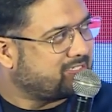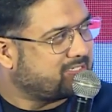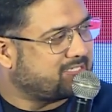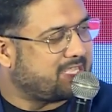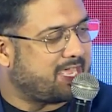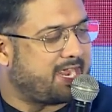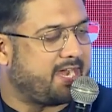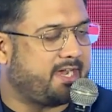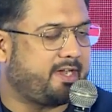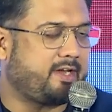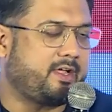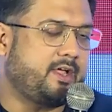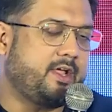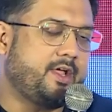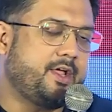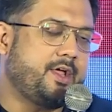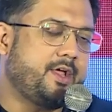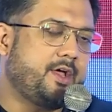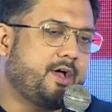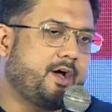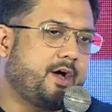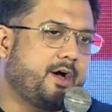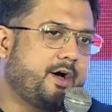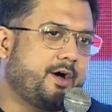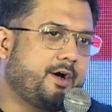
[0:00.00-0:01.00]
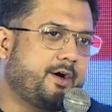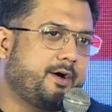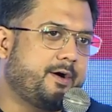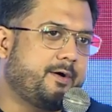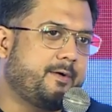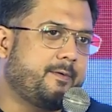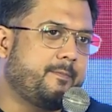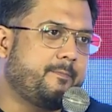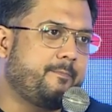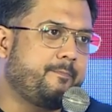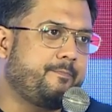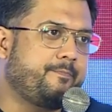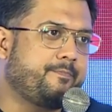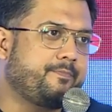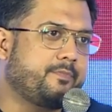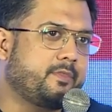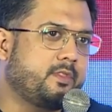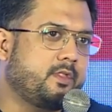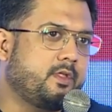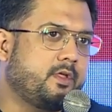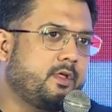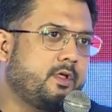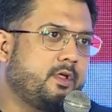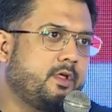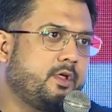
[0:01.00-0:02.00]
that the
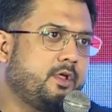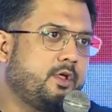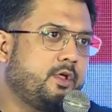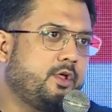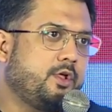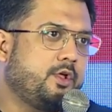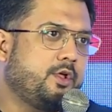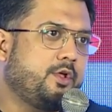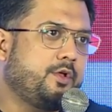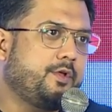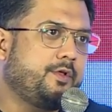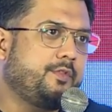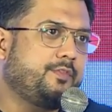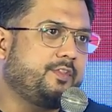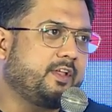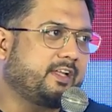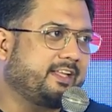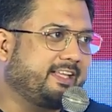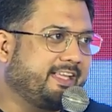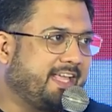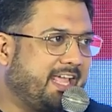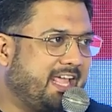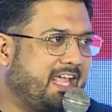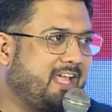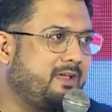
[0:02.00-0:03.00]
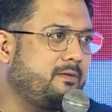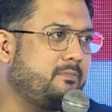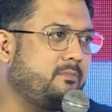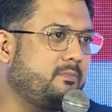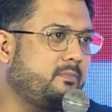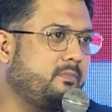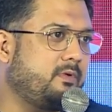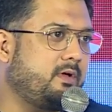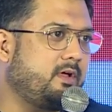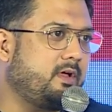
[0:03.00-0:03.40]
game,